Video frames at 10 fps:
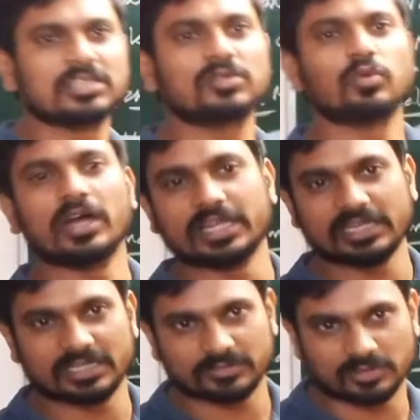that why
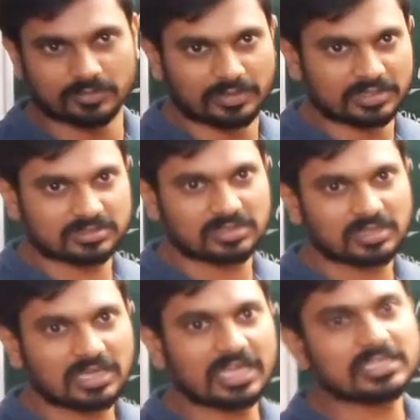any atom combines,
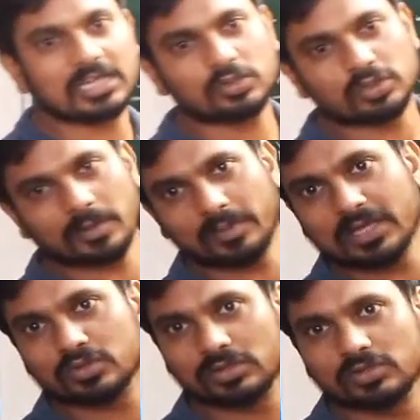and that too it
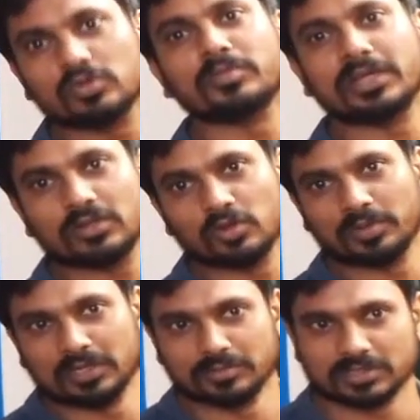applies only to main group
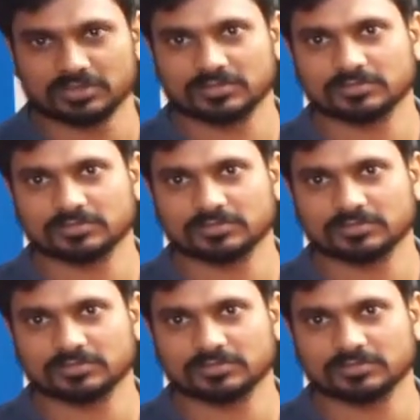elements.